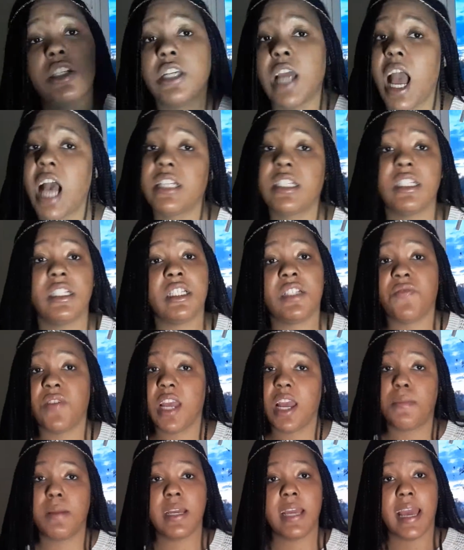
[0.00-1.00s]
Johnson's
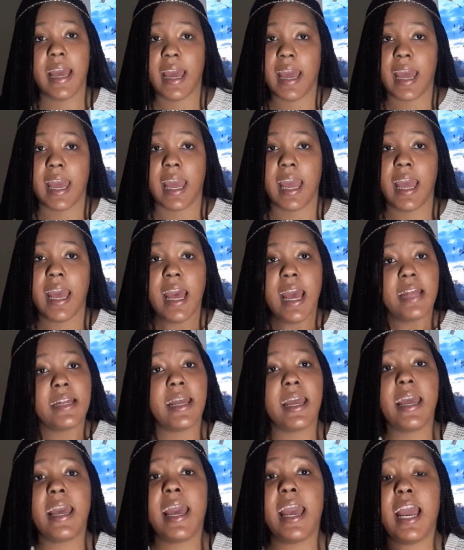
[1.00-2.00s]
family had.
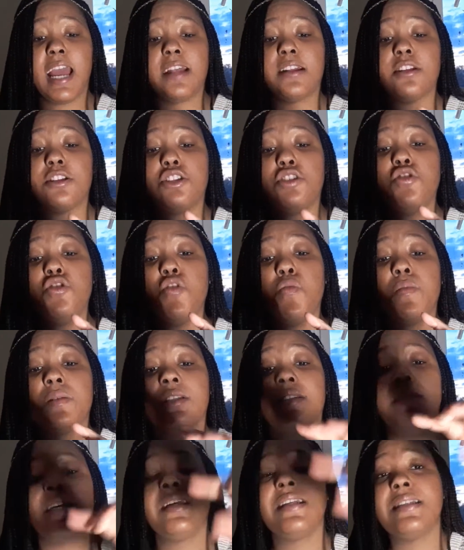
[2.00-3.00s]
The tube
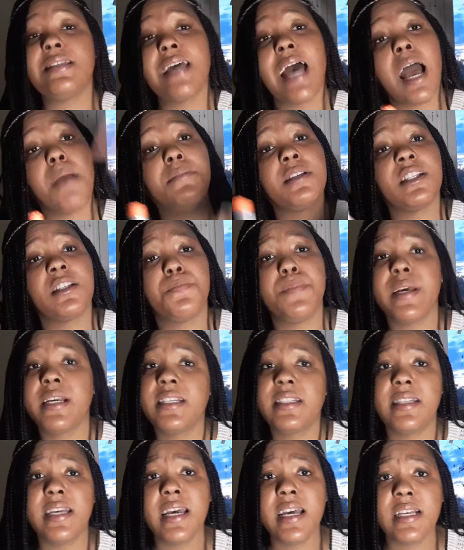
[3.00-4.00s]
was 10 times as big
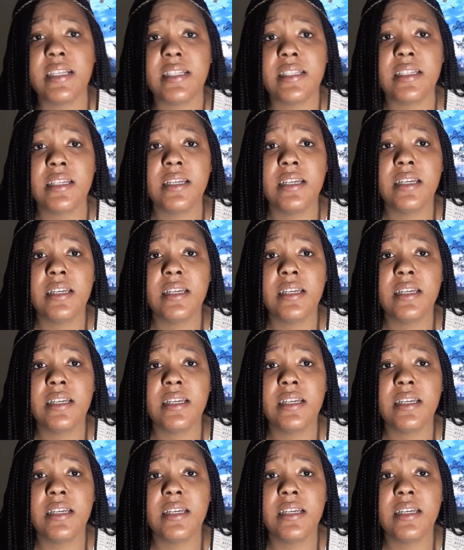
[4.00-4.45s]
as this.